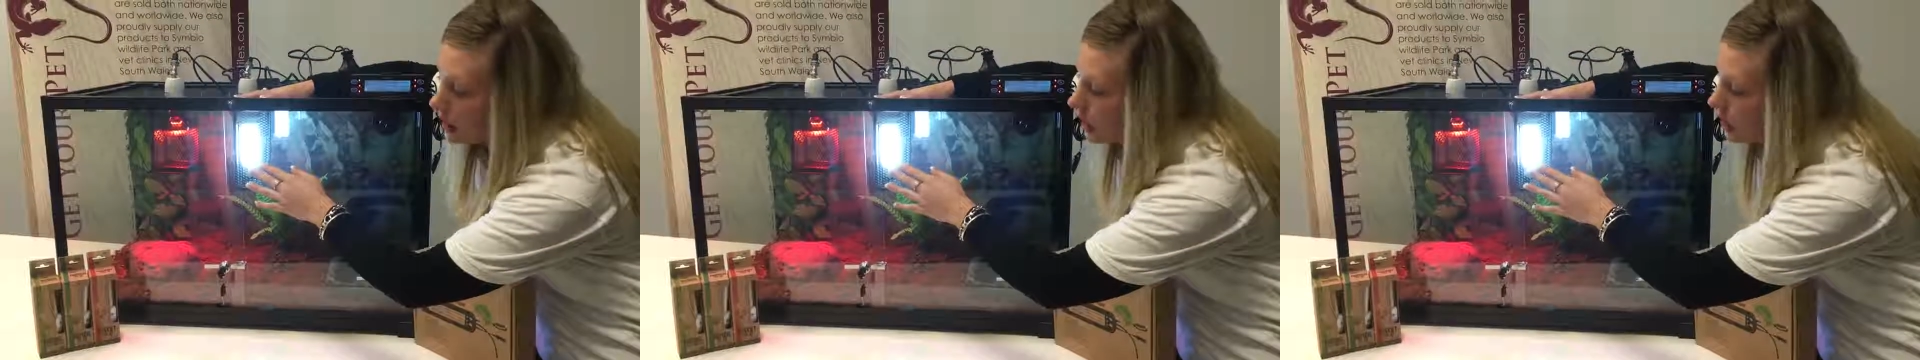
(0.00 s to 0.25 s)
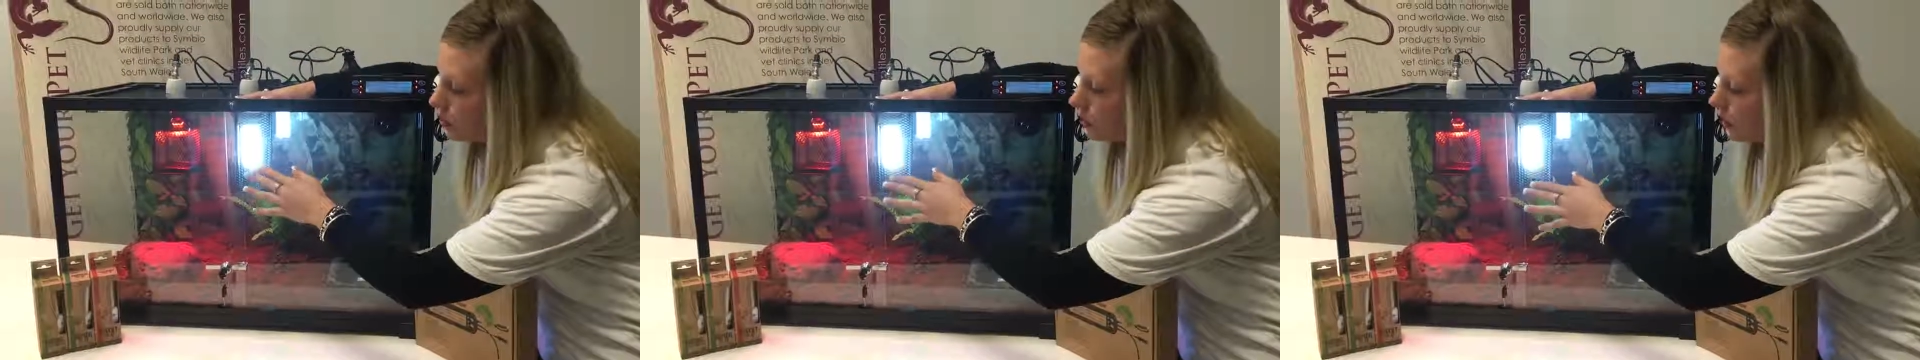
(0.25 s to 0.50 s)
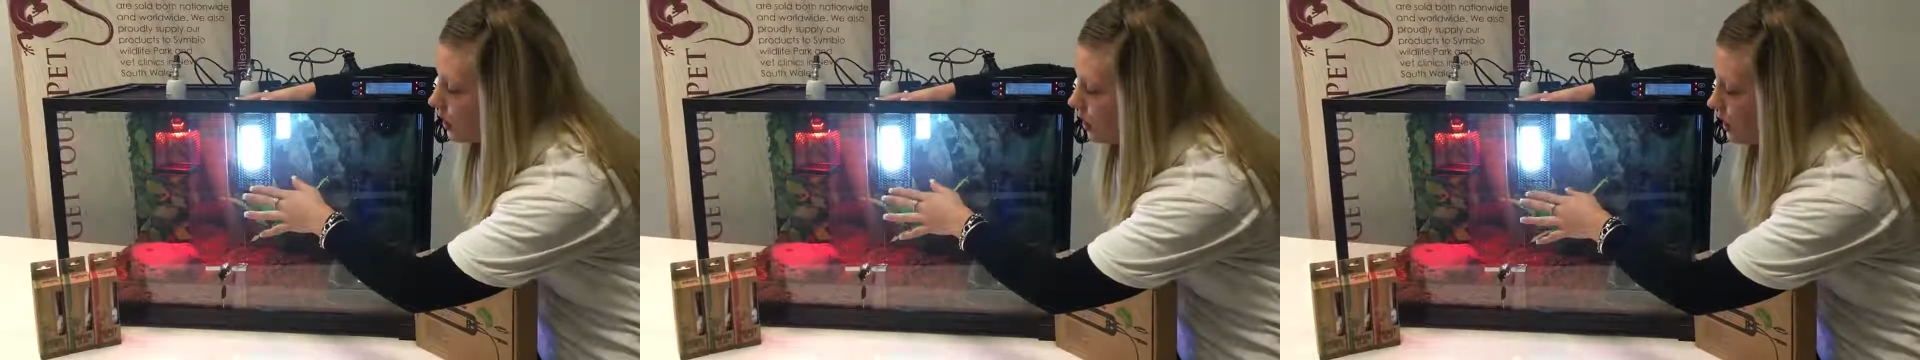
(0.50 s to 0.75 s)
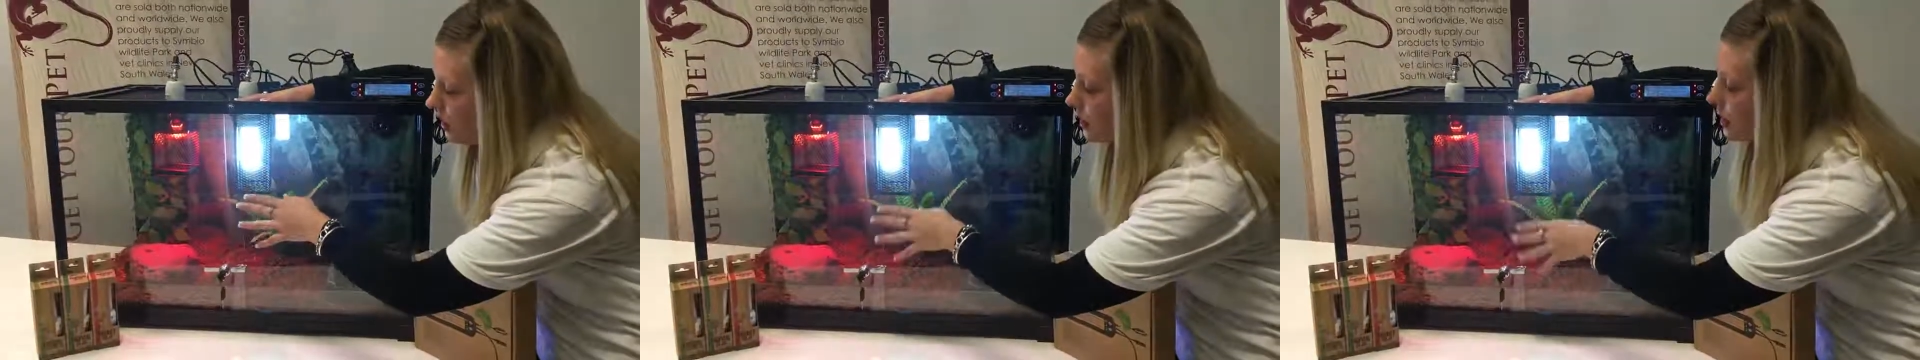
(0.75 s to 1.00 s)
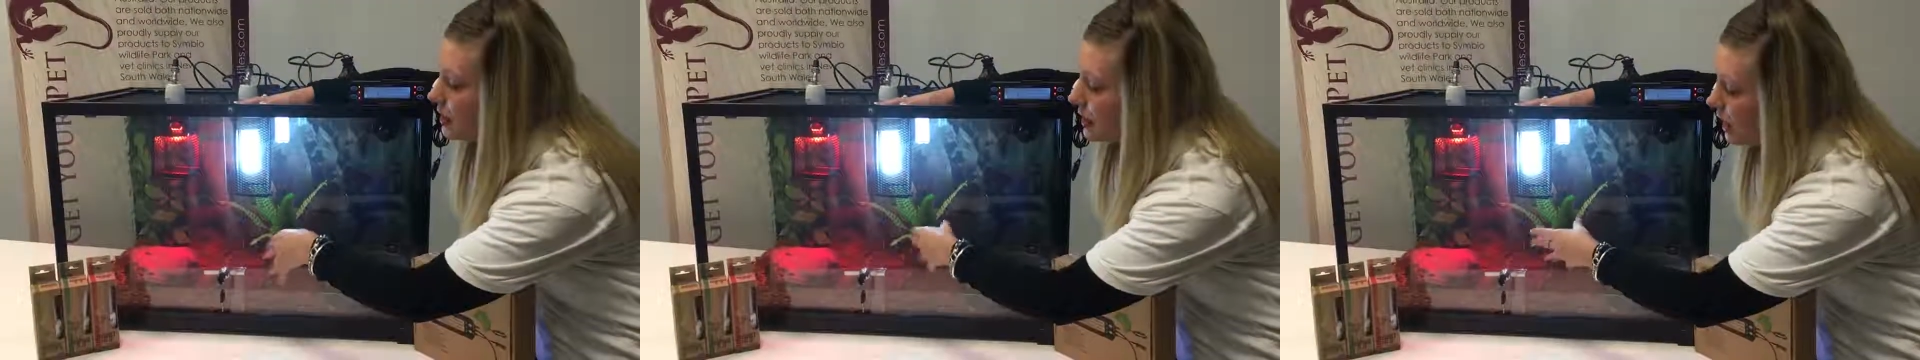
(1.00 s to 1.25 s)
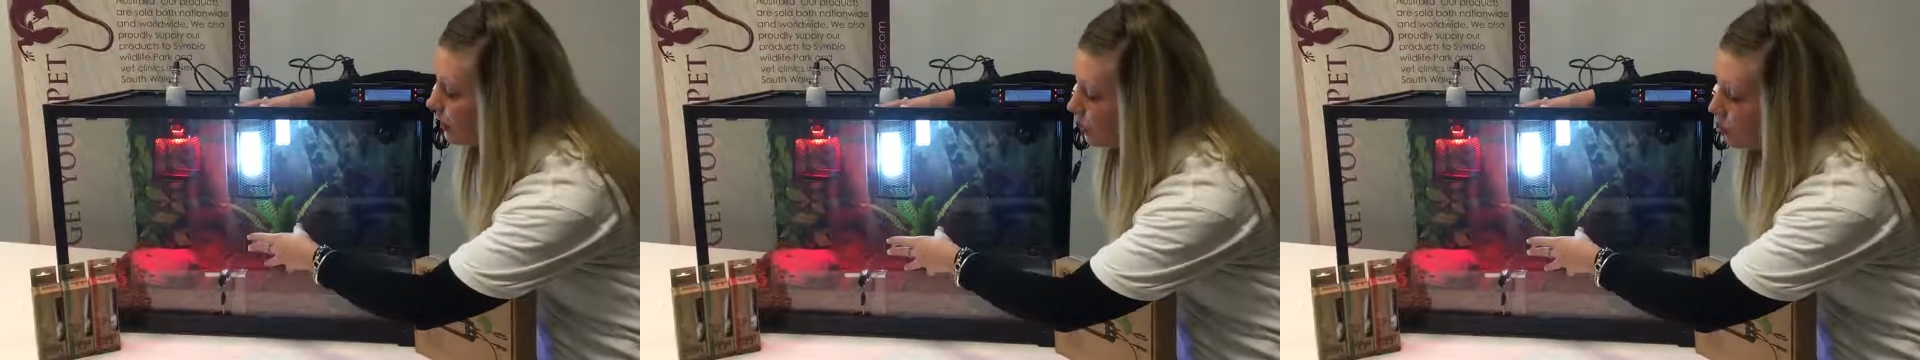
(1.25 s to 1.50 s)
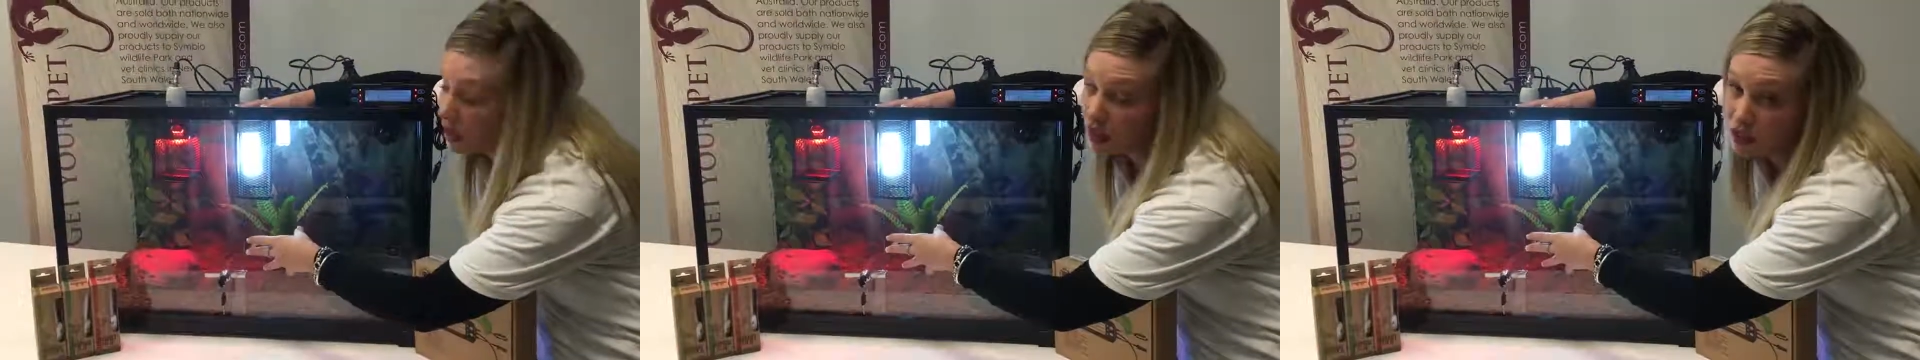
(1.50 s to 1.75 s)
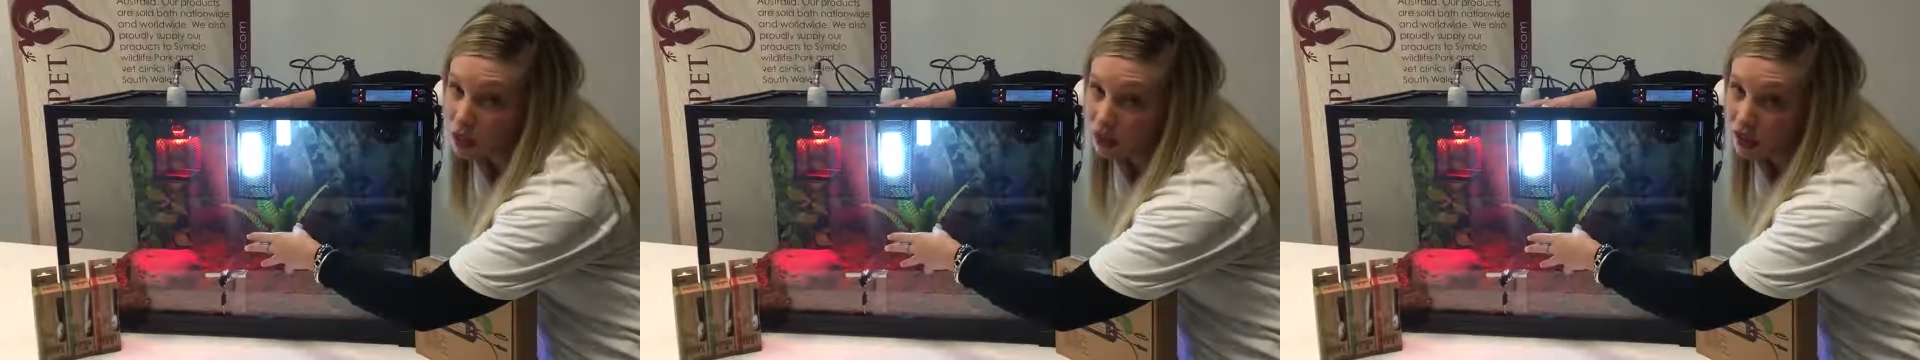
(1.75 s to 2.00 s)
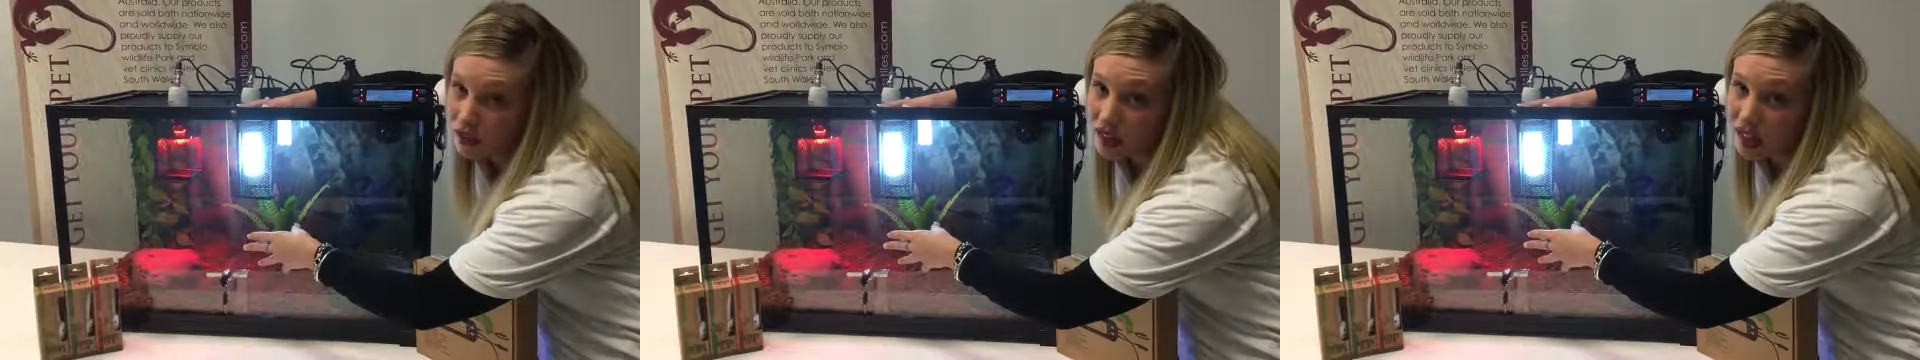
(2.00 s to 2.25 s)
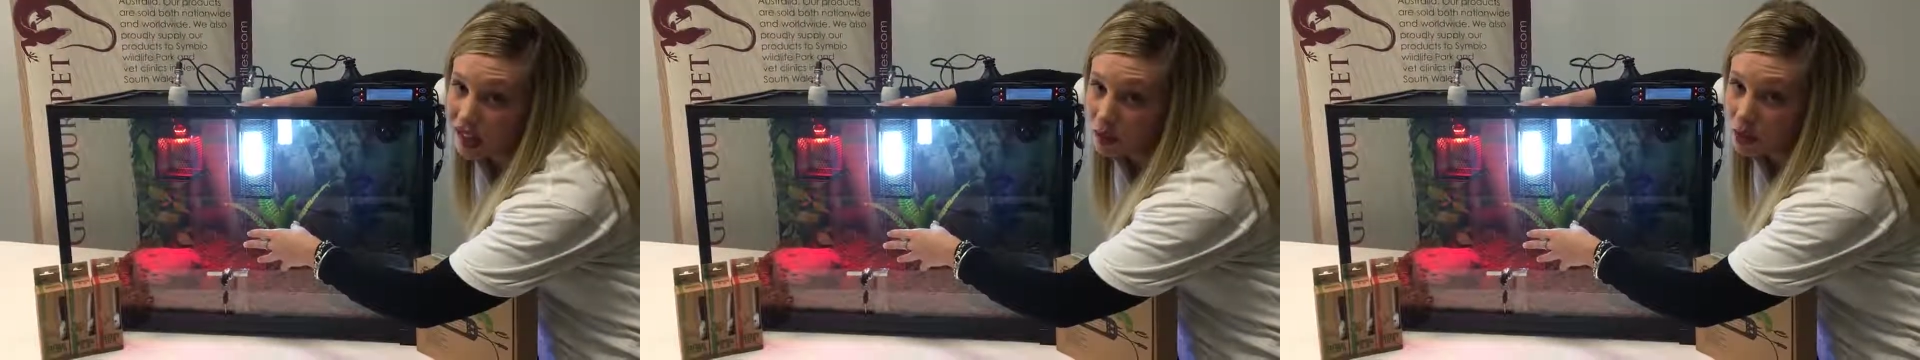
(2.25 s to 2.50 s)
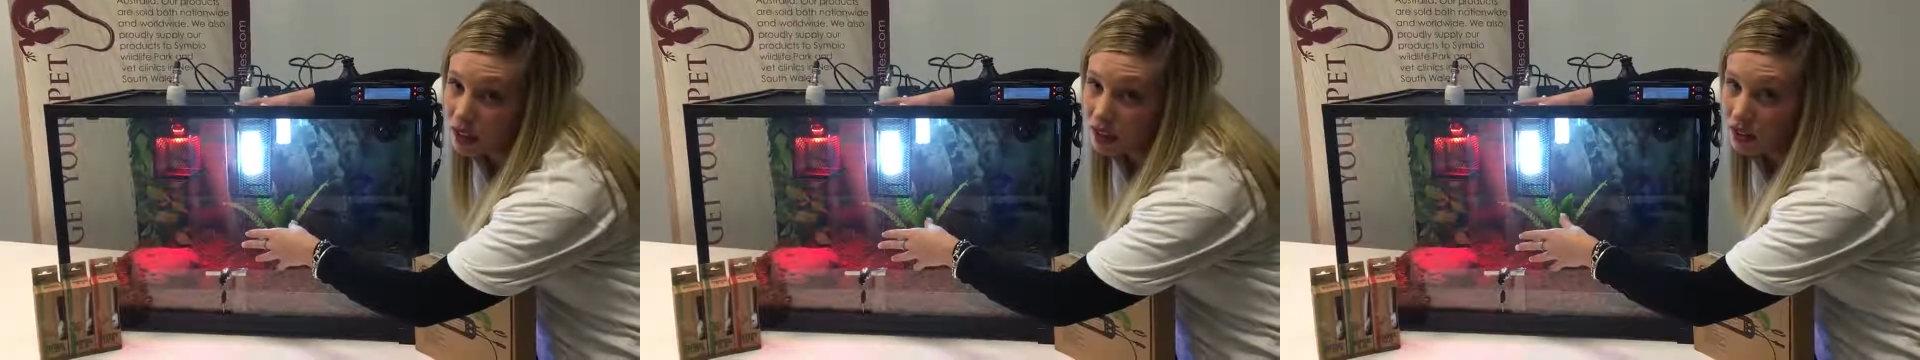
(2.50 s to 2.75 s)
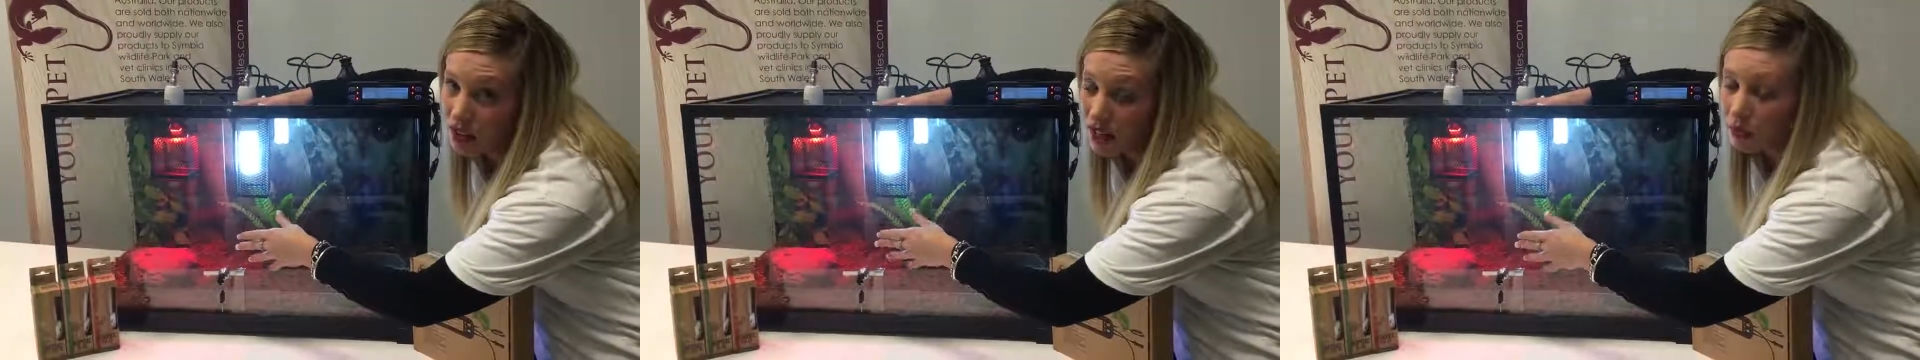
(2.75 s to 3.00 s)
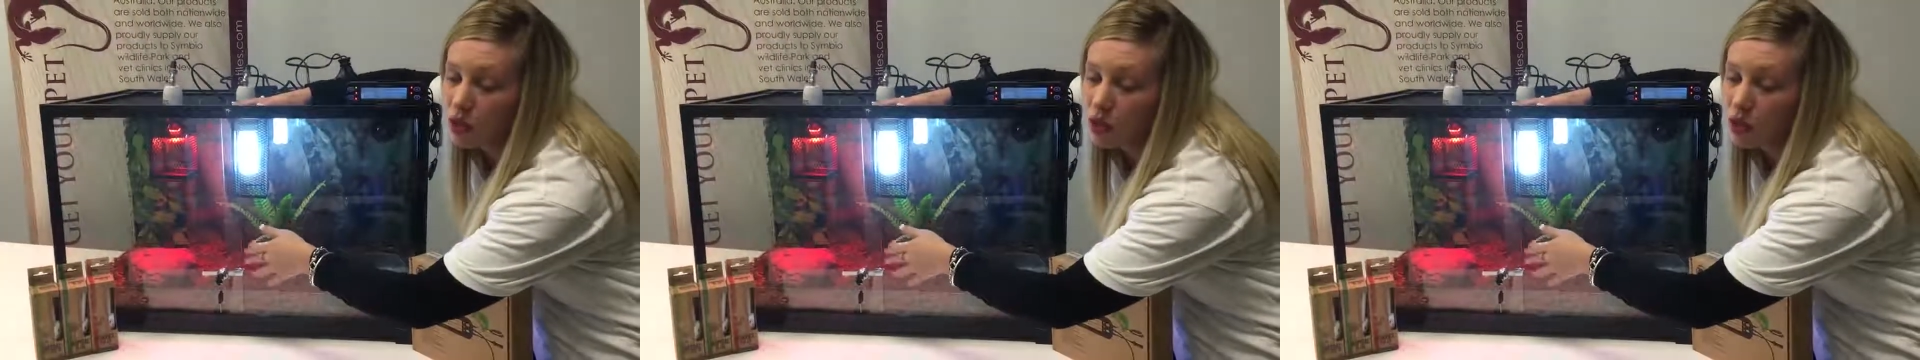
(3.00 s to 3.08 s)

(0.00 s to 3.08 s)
Um, it does aid for better viewing of the animal at night.